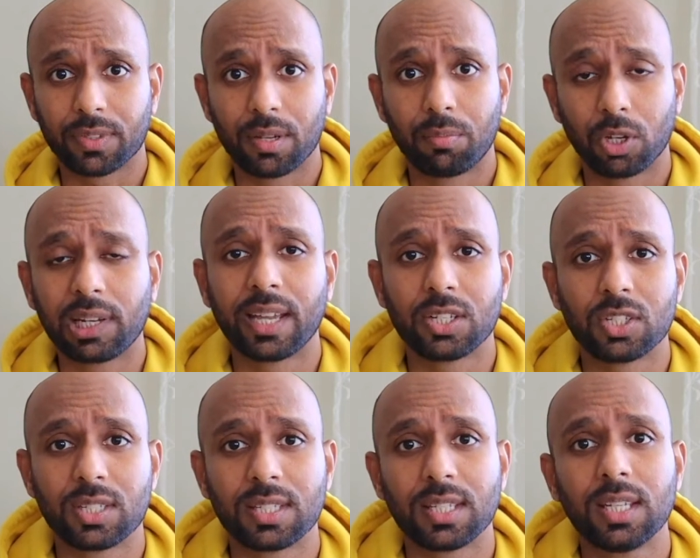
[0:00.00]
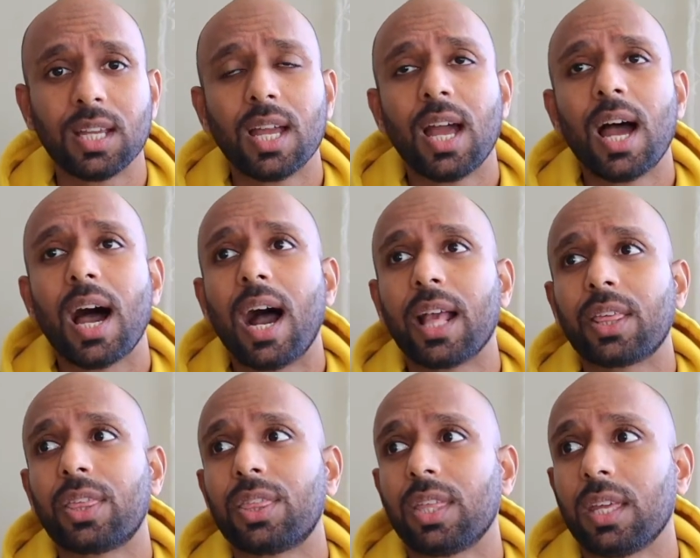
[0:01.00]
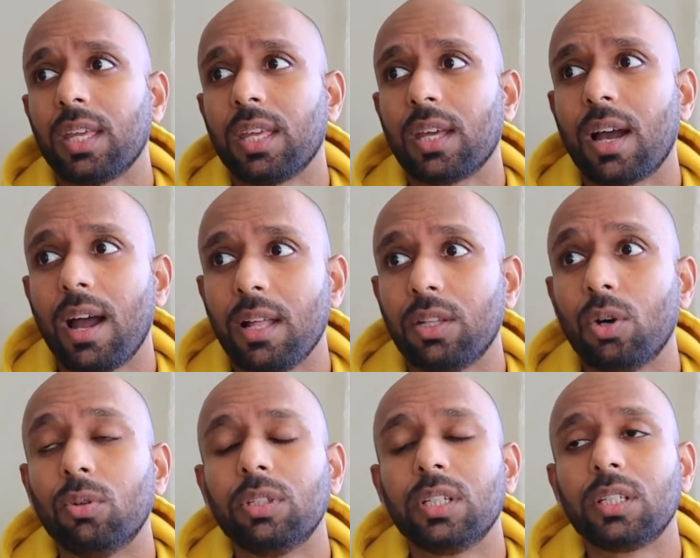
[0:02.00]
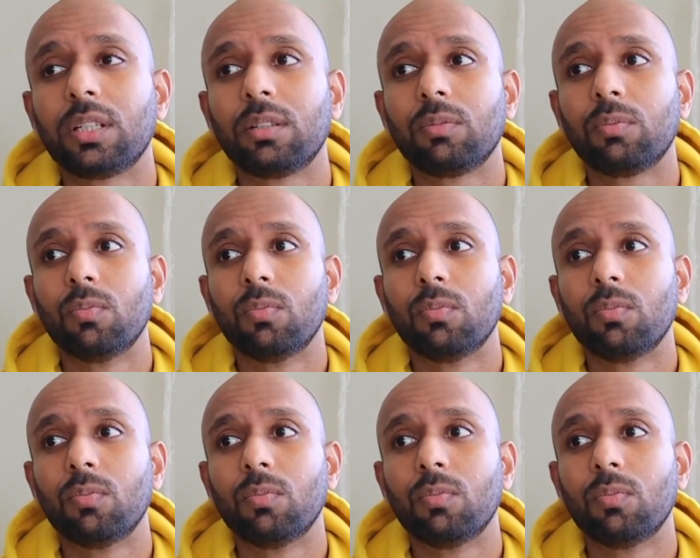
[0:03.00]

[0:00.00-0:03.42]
modeling agency, I think the only